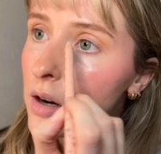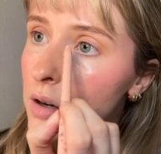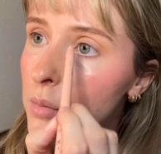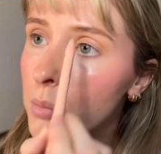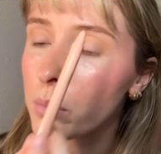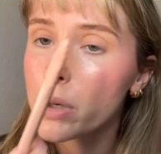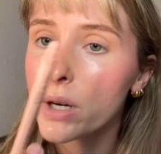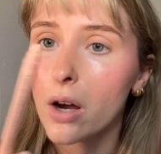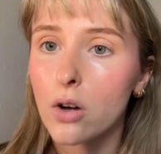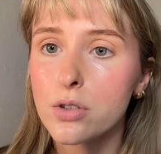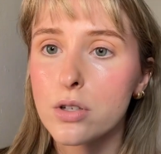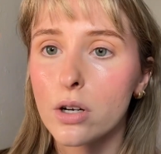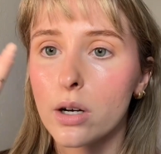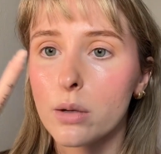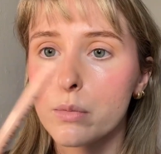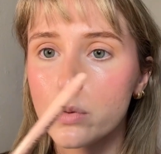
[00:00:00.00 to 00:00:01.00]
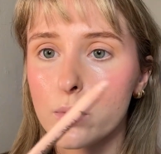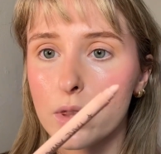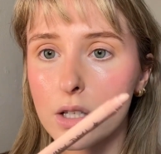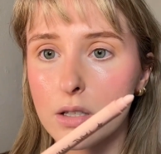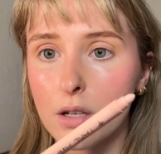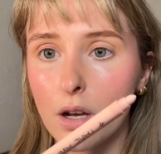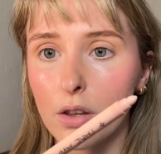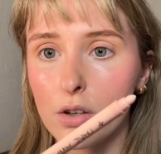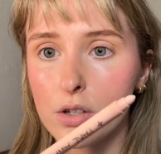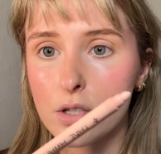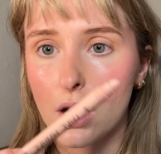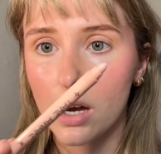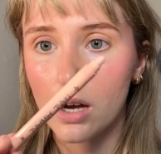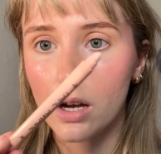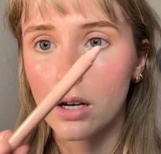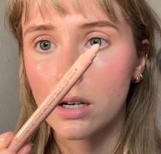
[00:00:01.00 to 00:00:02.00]
but it also comes with this other
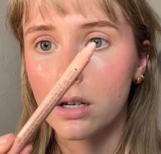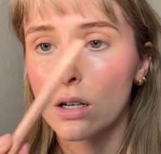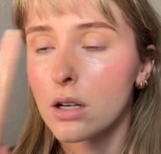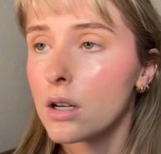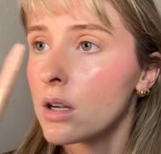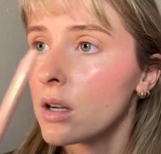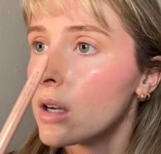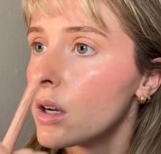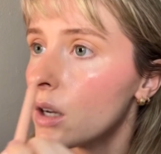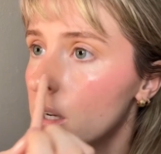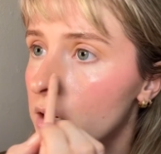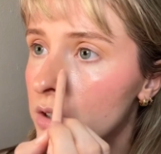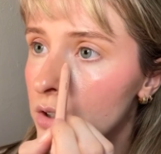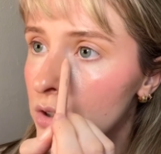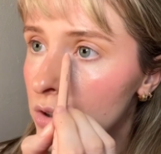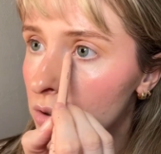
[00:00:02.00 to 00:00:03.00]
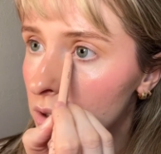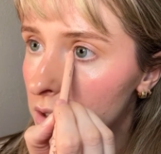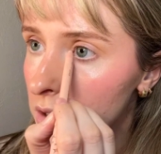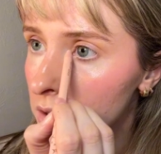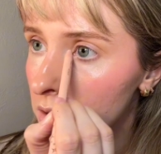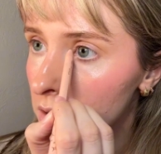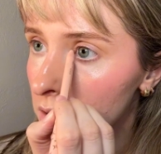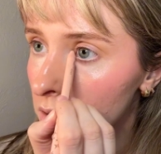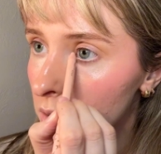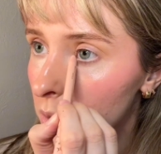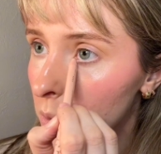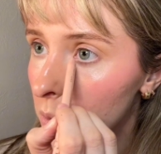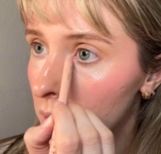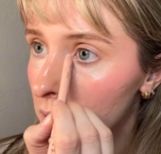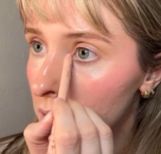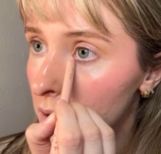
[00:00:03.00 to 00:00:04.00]
side, and you do like your inner
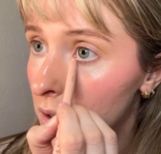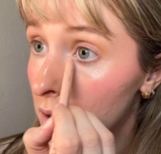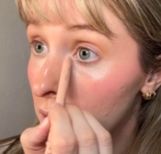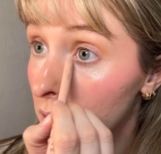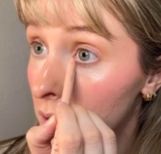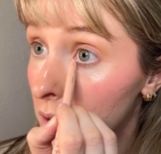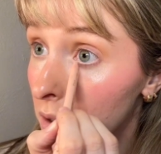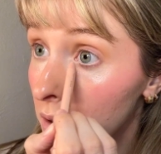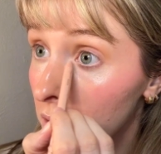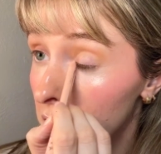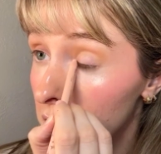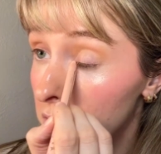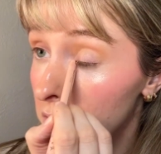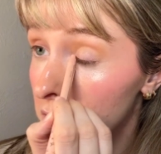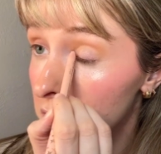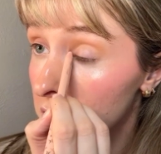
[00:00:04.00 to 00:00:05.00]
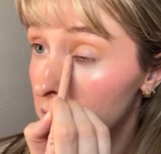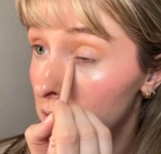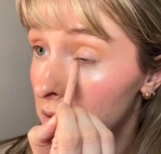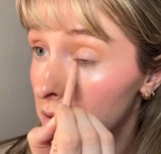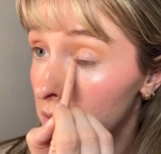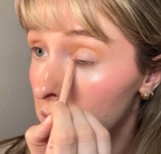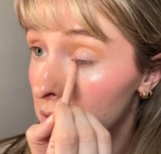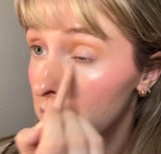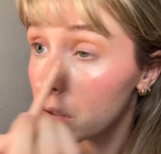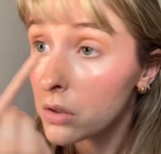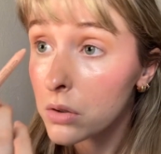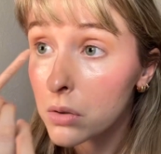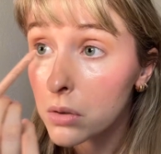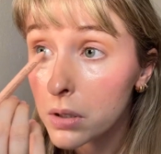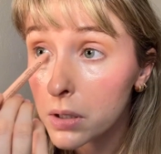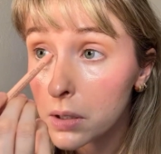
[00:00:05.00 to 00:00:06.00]
corner. It even said you could
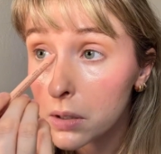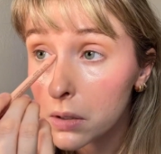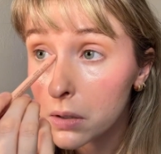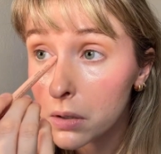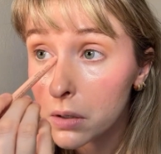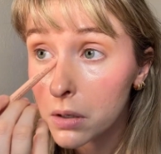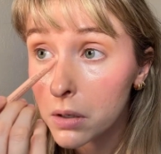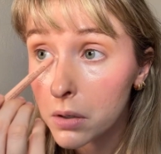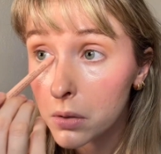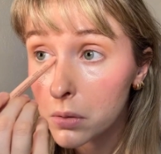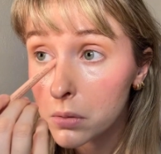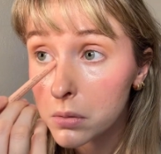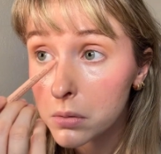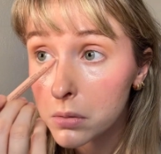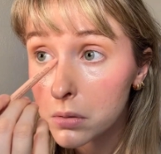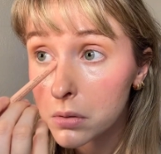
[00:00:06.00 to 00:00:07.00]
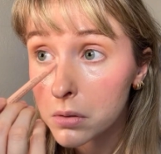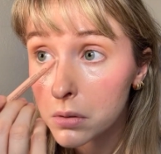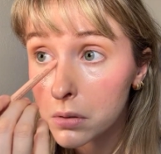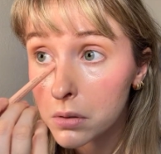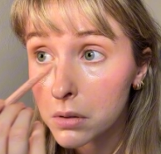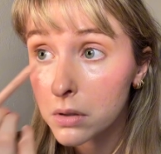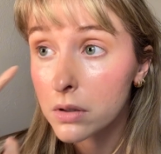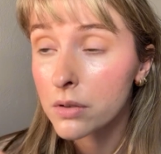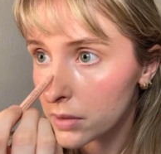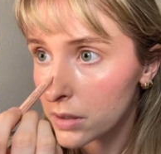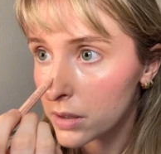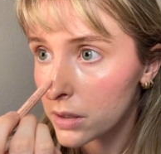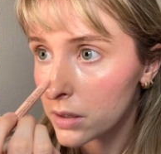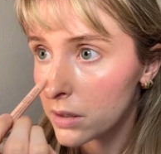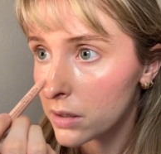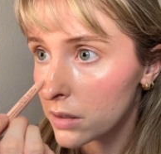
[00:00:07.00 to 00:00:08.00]
do like your nose
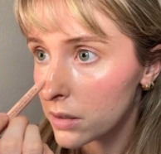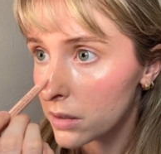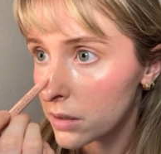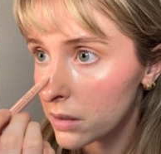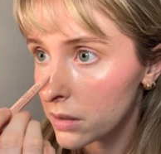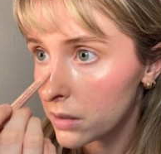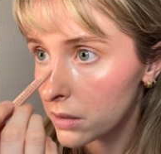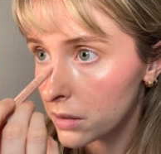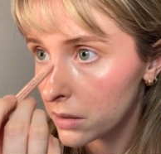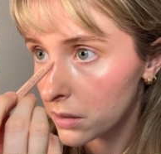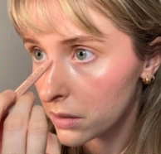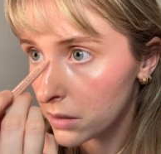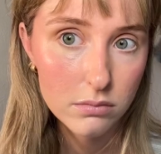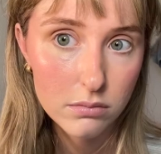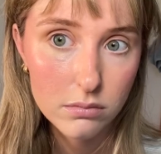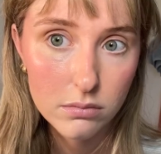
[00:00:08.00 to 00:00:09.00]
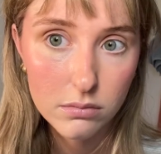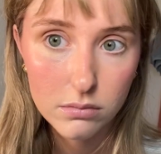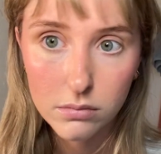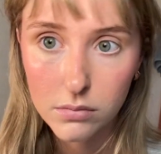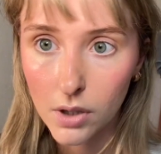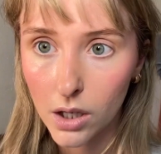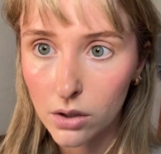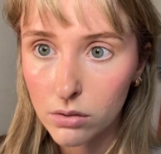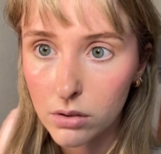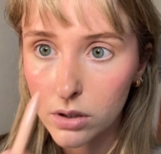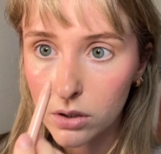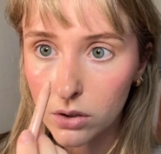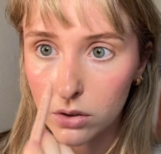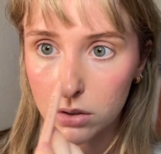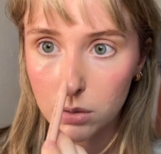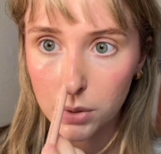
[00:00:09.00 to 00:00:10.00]
here. I don't really
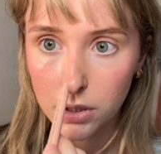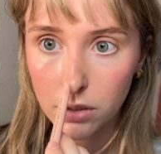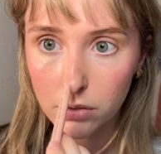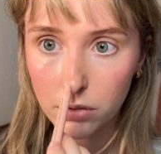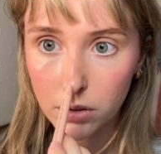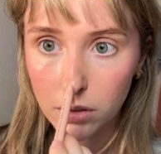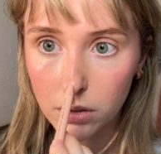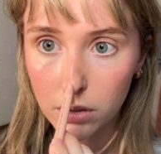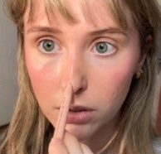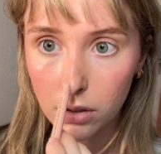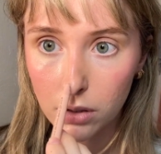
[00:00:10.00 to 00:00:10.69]
notice a big difference.